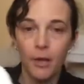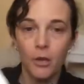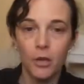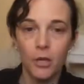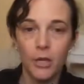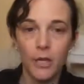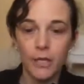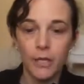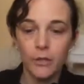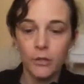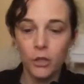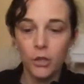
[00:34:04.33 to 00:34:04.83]

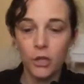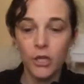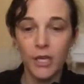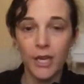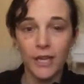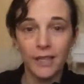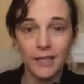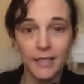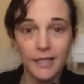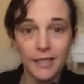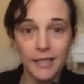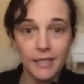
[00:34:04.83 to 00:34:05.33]
You get 2
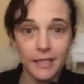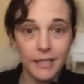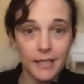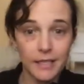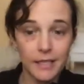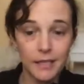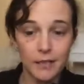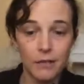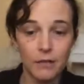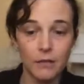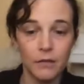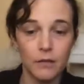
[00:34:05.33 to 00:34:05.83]

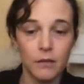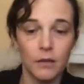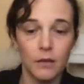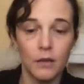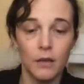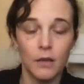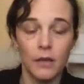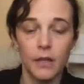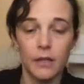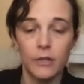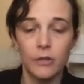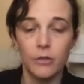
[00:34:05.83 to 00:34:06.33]
gussets.
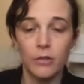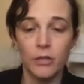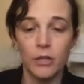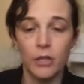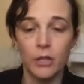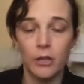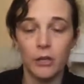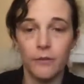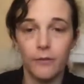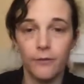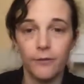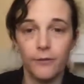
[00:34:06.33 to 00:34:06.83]
It's also
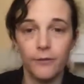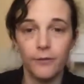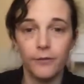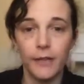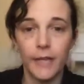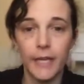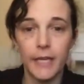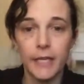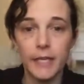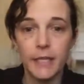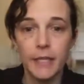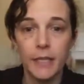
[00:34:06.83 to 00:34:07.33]
got a
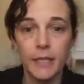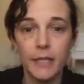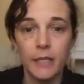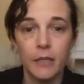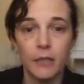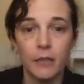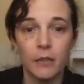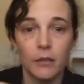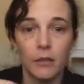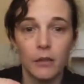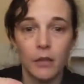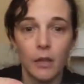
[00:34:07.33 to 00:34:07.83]

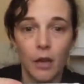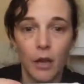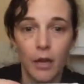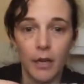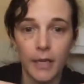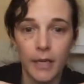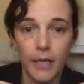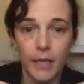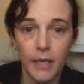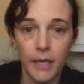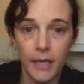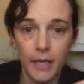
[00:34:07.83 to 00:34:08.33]
fleece
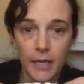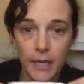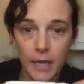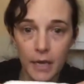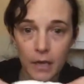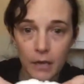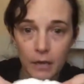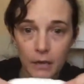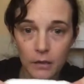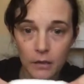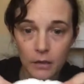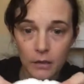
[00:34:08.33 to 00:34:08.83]
lining here,
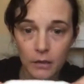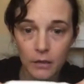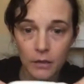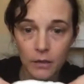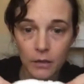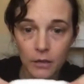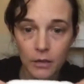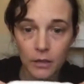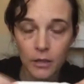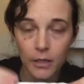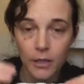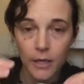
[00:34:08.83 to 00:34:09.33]

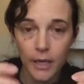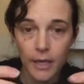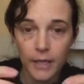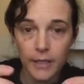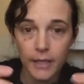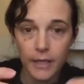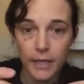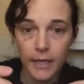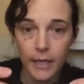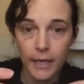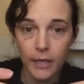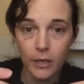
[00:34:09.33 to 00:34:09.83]
okay,
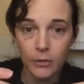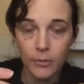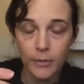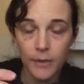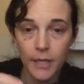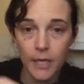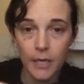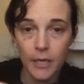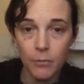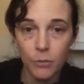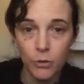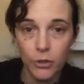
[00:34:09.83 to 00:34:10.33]
so that helps
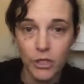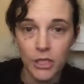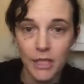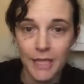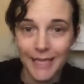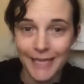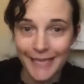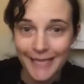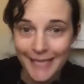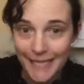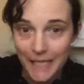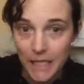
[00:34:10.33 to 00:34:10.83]
keep moisture
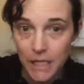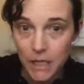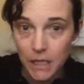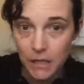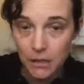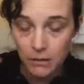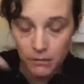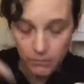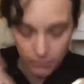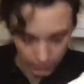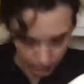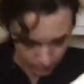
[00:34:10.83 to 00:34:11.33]
in.
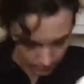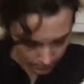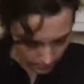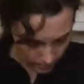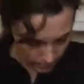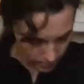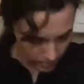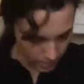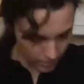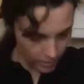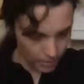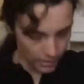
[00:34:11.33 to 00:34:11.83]

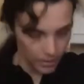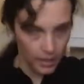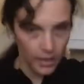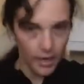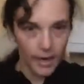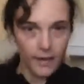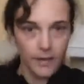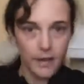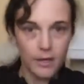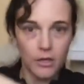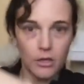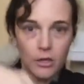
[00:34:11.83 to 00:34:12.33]

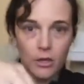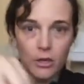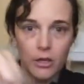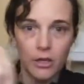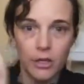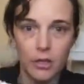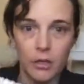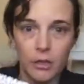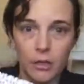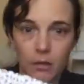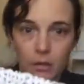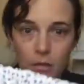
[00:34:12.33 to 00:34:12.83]
And then you got
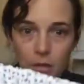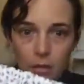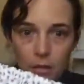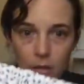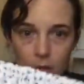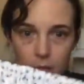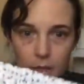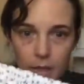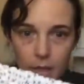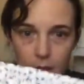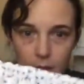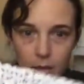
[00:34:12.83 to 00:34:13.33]
your
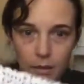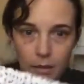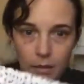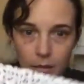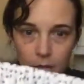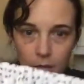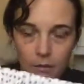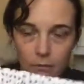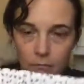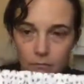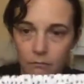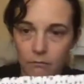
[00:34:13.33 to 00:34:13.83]

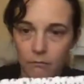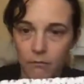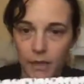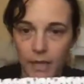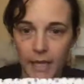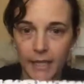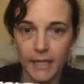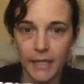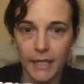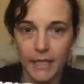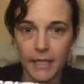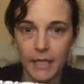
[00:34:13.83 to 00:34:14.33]

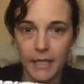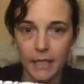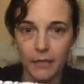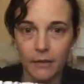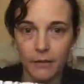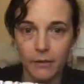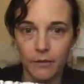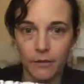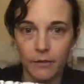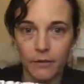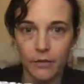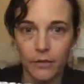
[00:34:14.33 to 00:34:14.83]
elastics
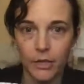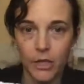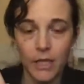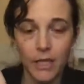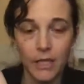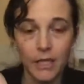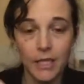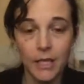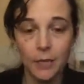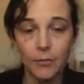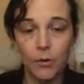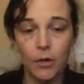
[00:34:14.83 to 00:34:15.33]
here. So you
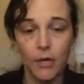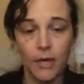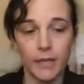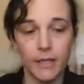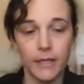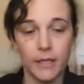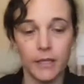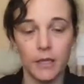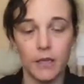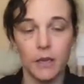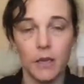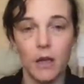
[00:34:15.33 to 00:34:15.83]
get a double
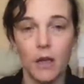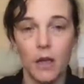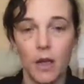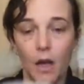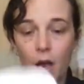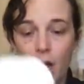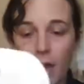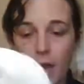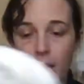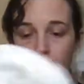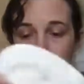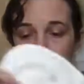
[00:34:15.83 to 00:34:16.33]
gusset,
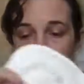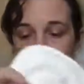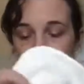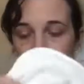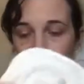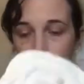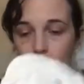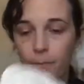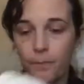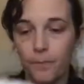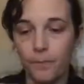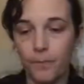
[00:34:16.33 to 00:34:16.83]
and
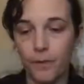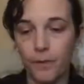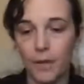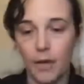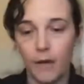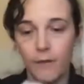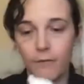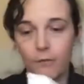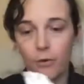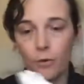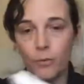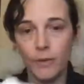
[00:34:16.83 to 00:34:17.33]

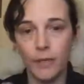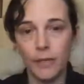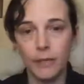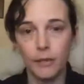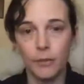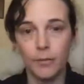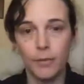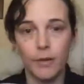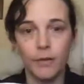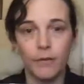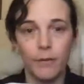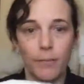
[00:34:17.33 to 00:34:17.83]
it forms a
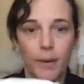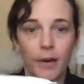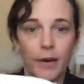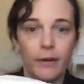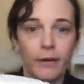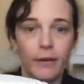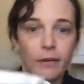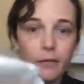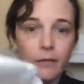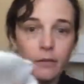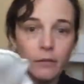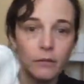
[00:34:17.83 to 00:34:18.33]
little bit of a
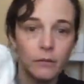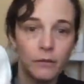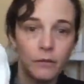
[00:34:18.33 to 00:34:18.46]
bucket.